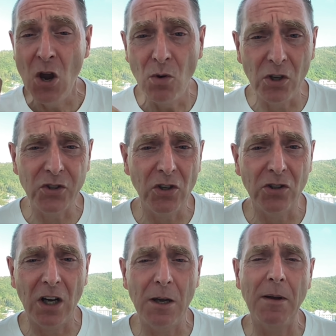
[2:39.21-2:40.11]
We're also going to
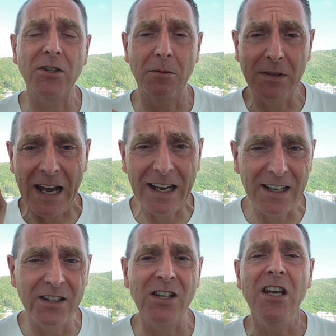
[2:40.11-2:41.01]
talk about some
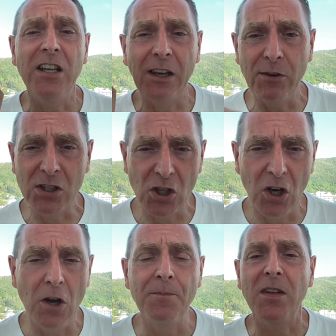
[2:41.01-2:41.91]
catalysts that we
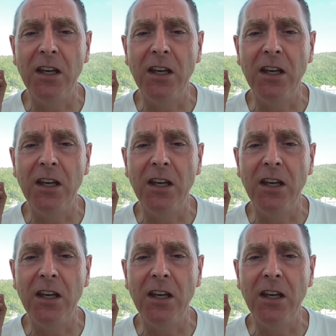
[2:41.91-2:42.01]
saw